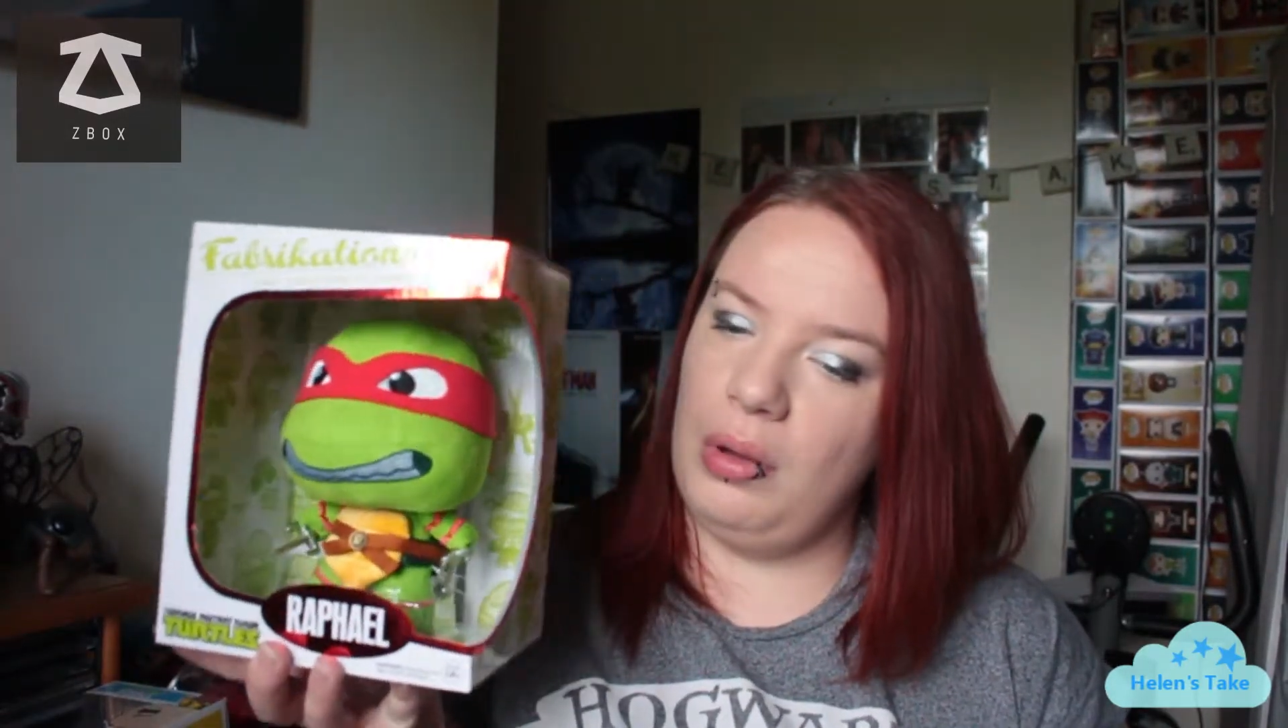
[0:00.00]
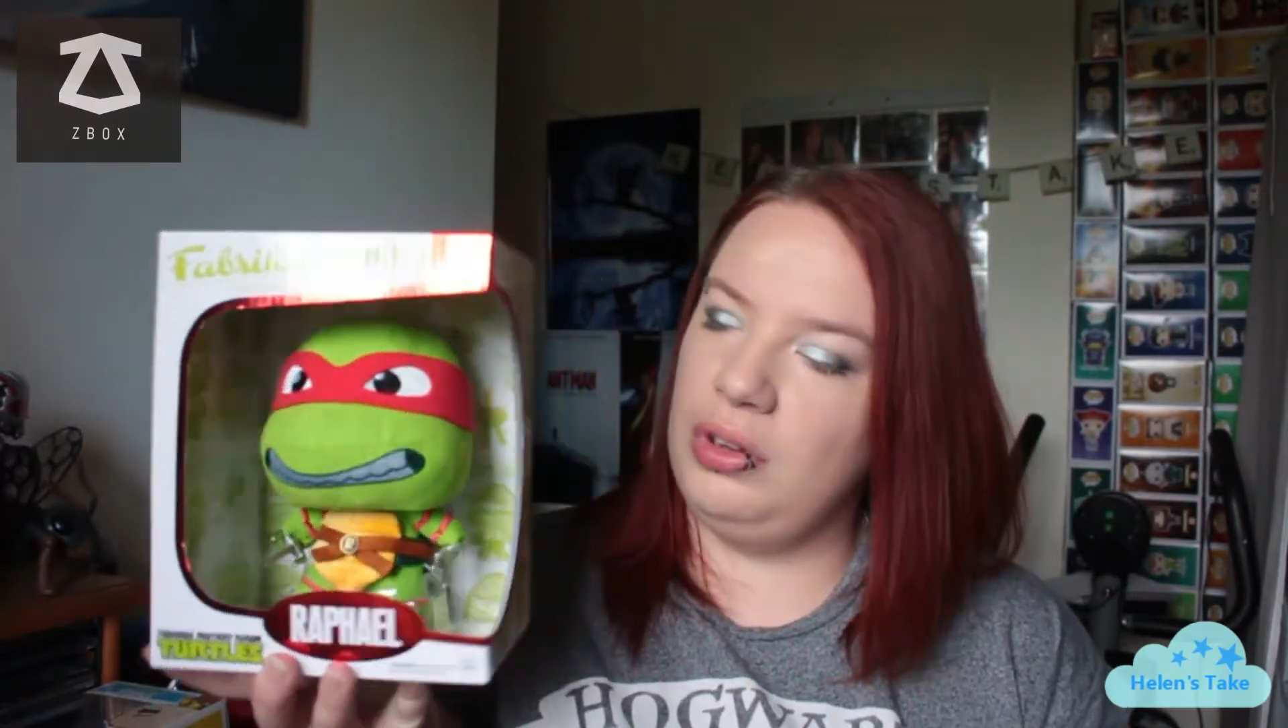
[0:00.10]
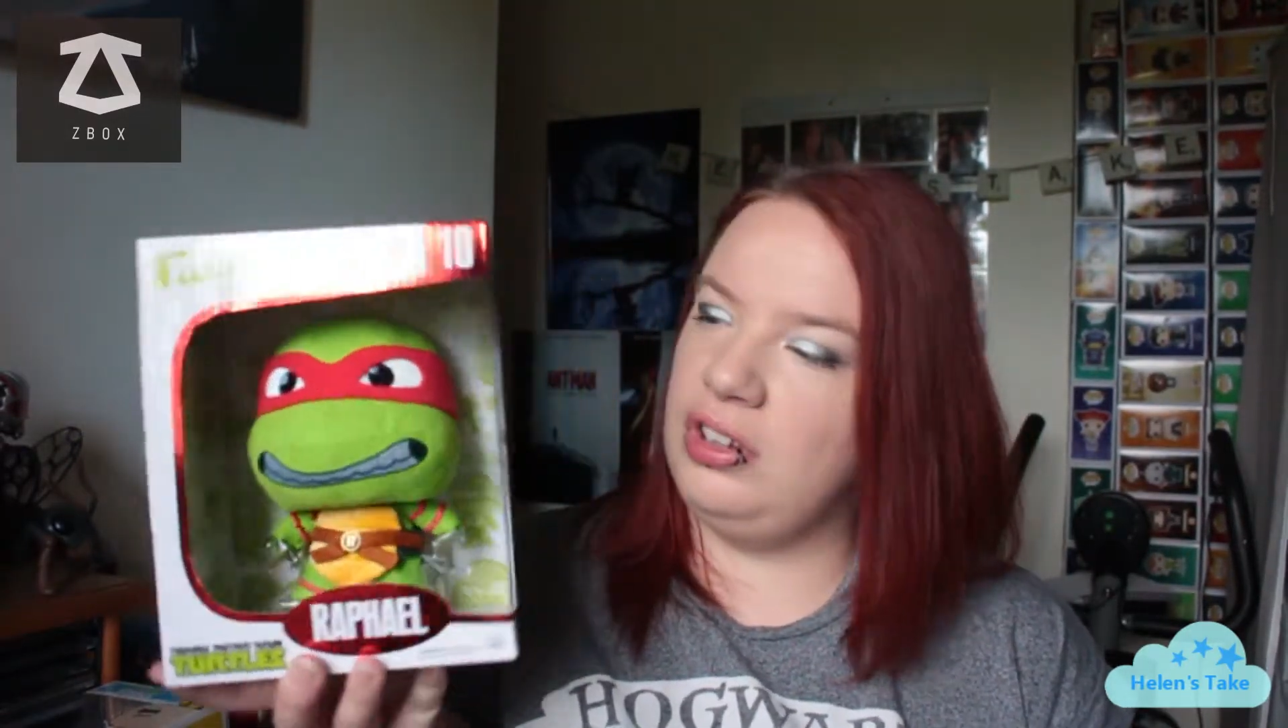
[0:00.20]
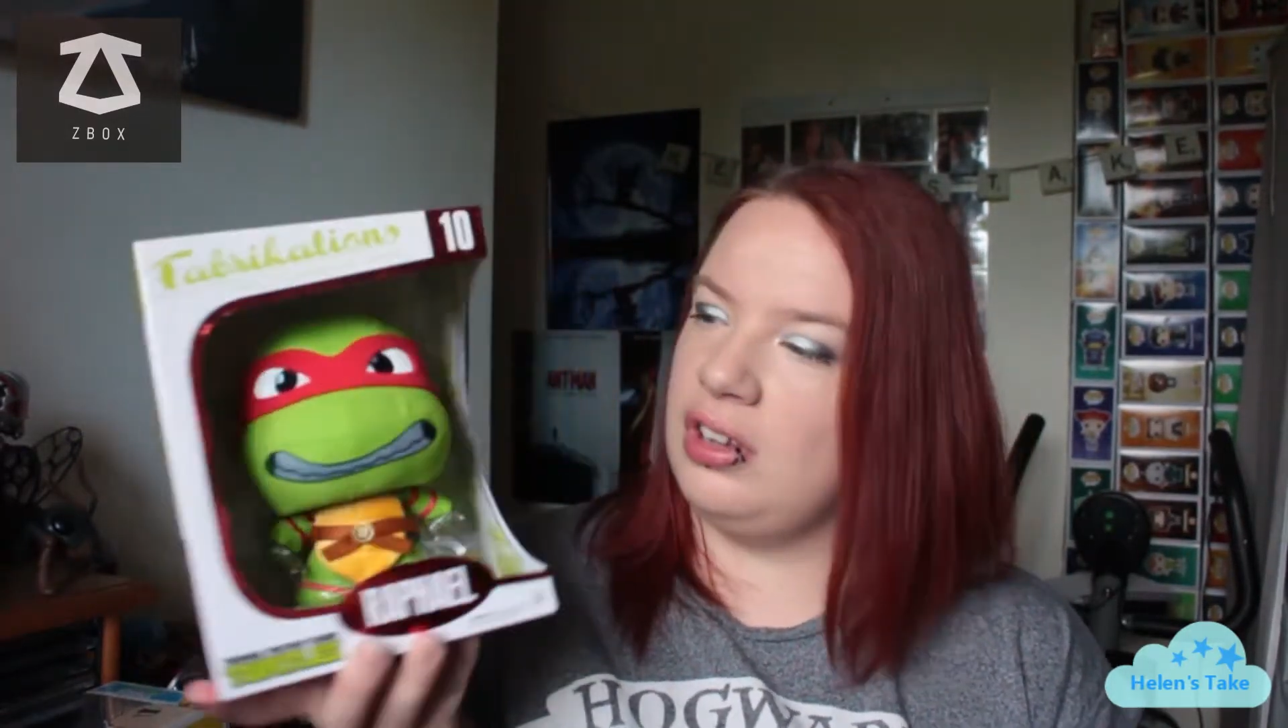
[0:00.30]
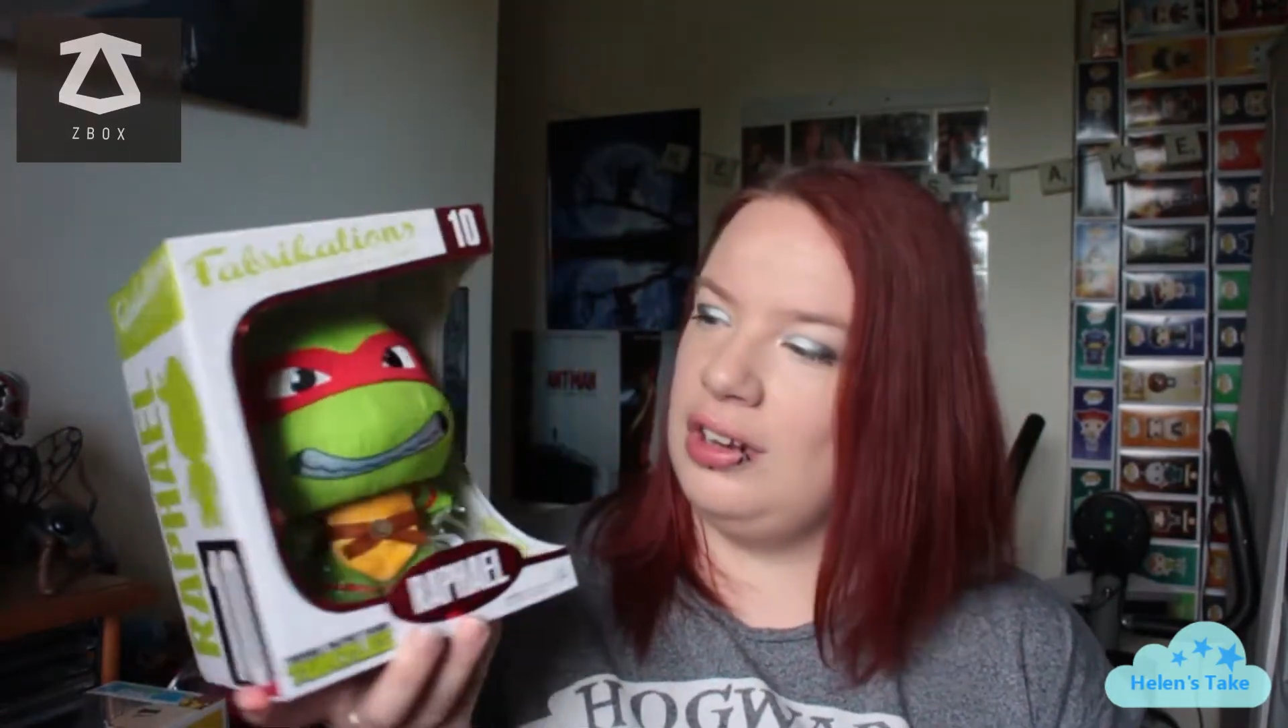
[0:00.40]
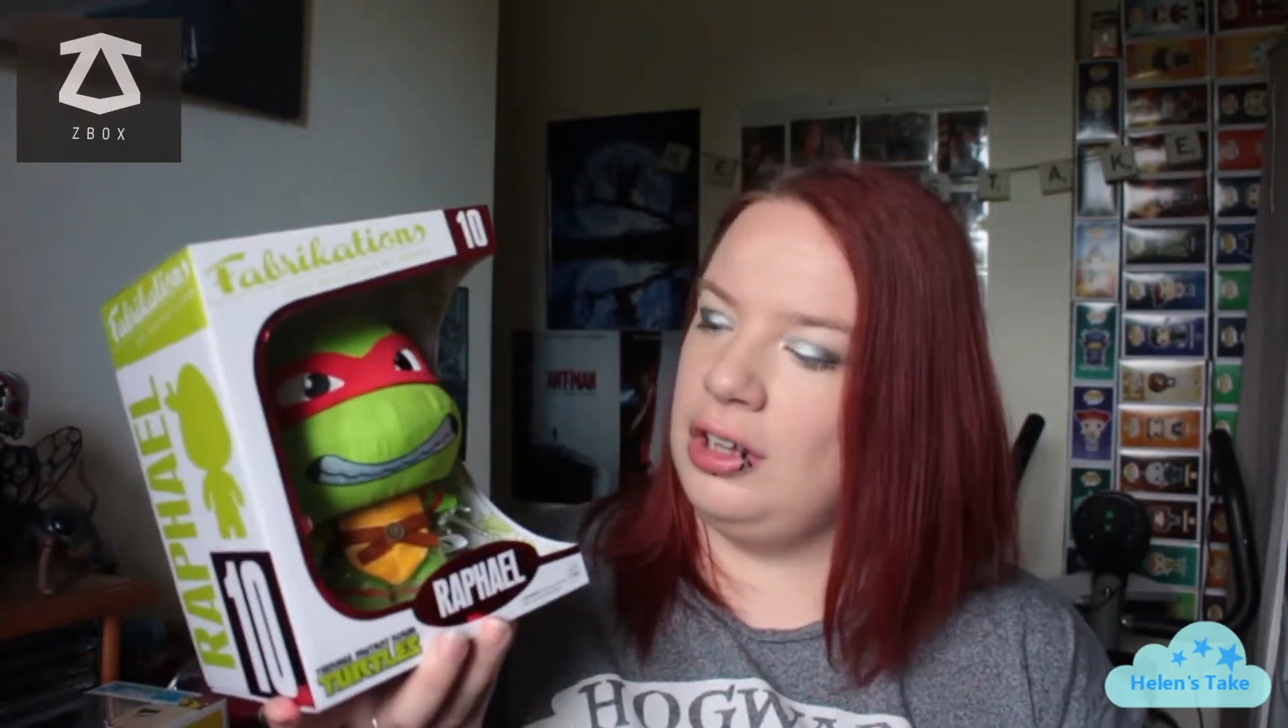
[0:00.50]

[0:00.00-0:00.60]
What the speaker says: Which is kind